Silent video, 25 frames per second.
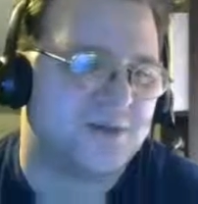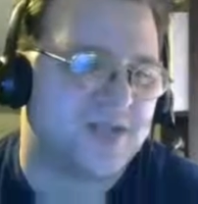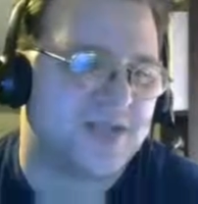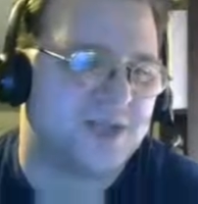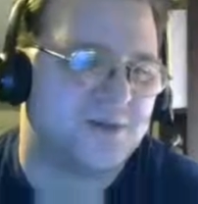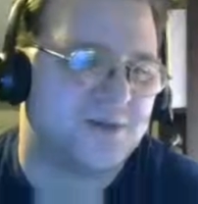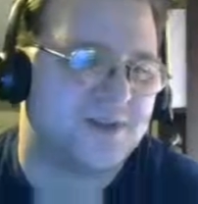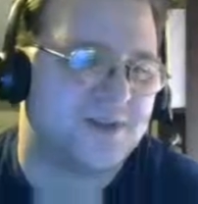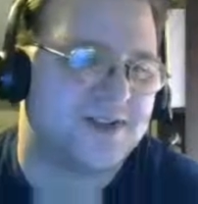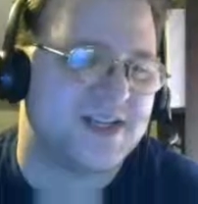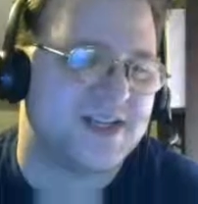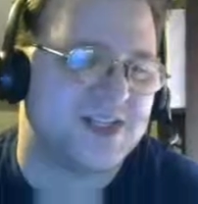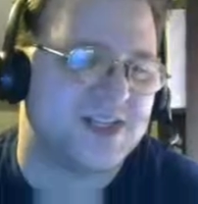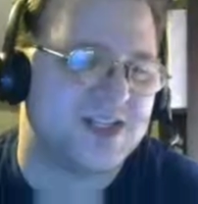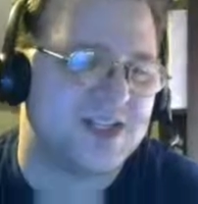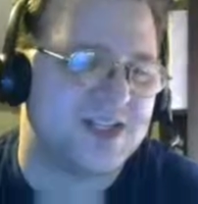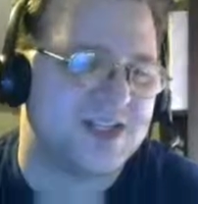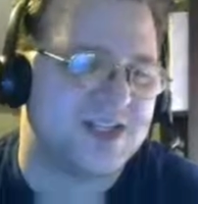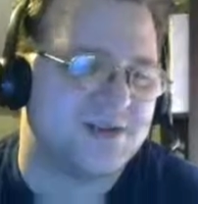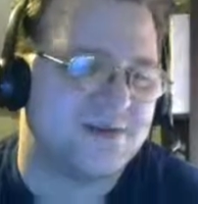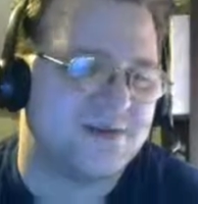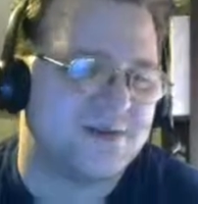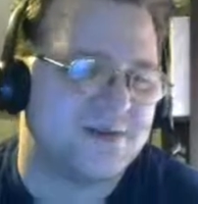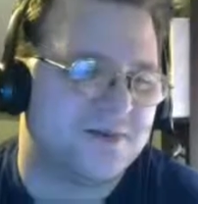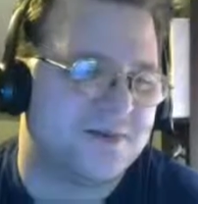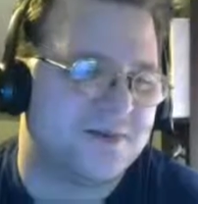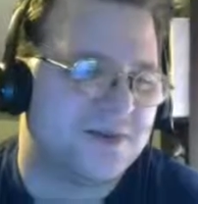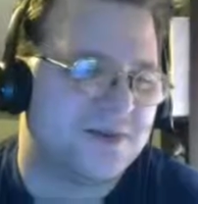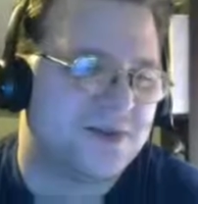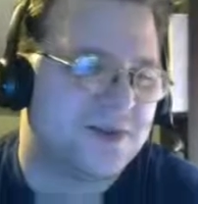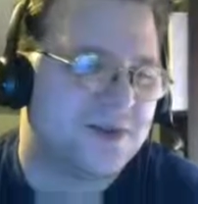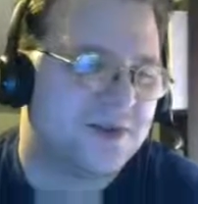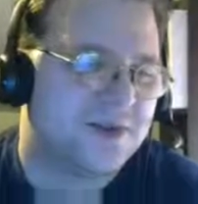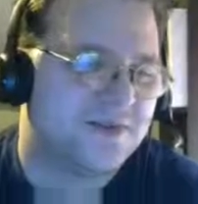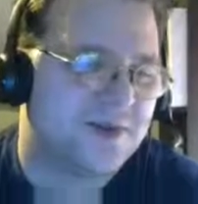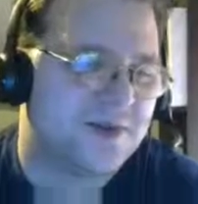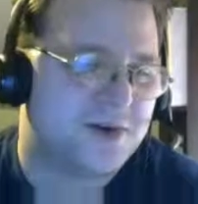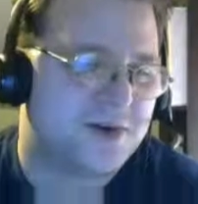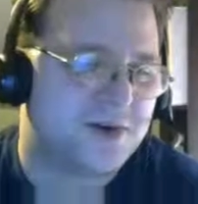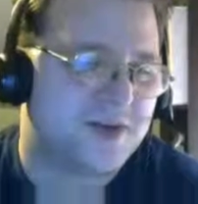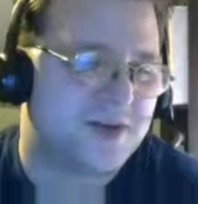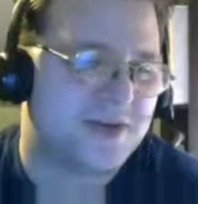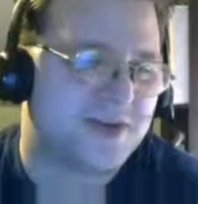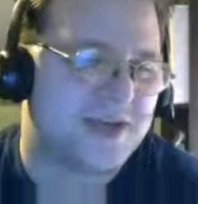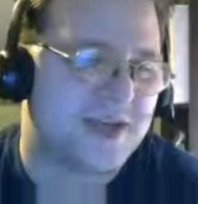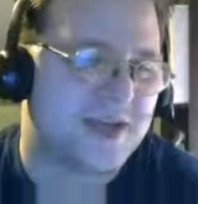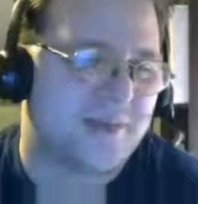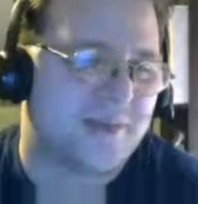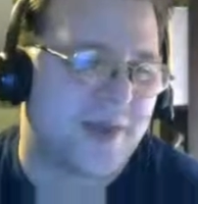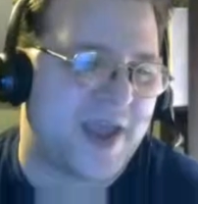Get with it, Gene. If we don't
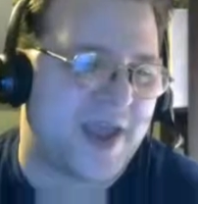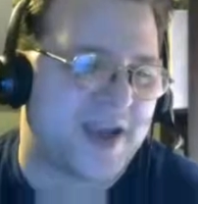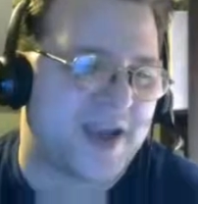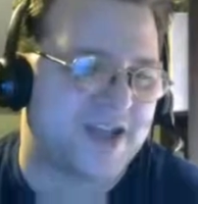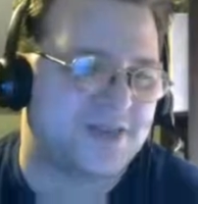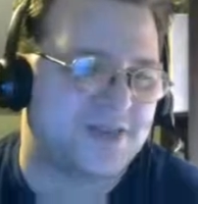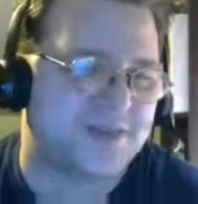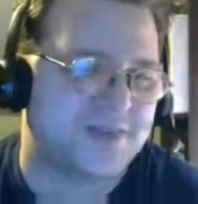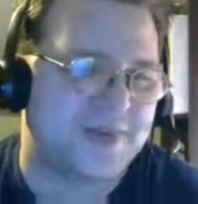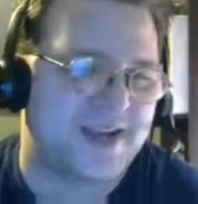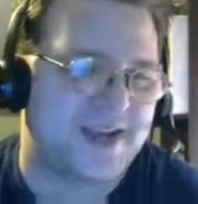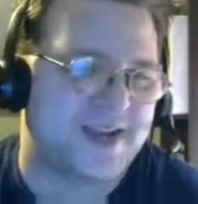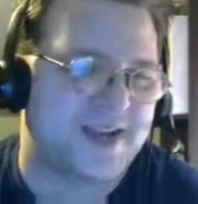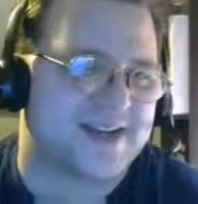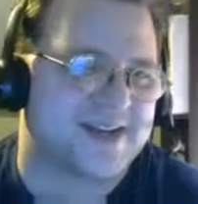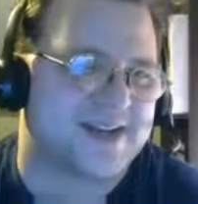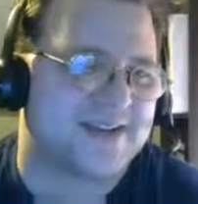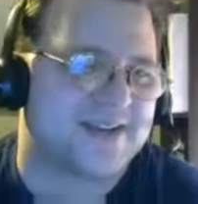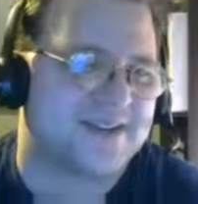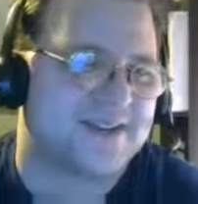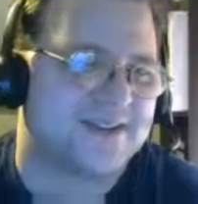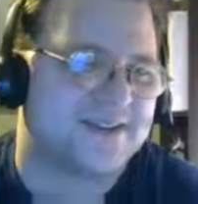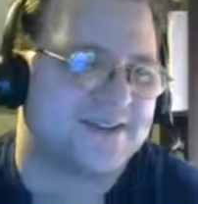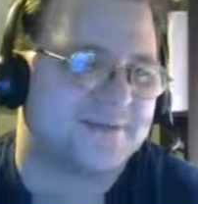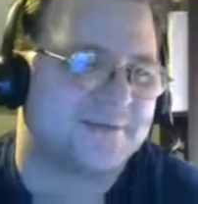get that package back...